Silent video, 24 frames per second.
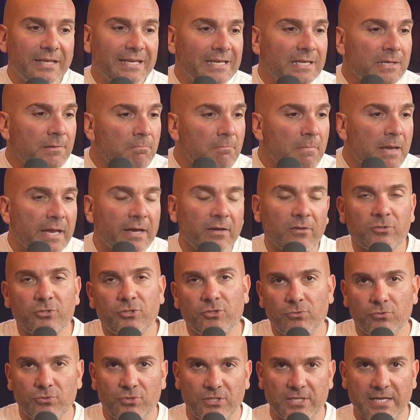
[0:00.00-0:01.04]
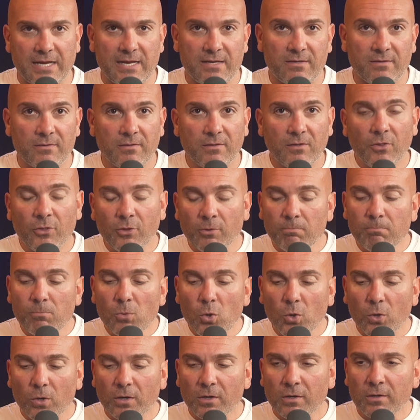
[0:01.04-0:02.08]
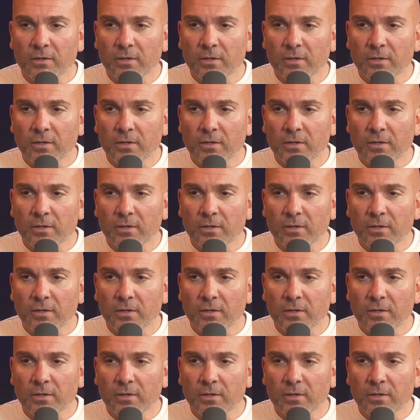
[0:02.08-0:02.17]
emails you send, the more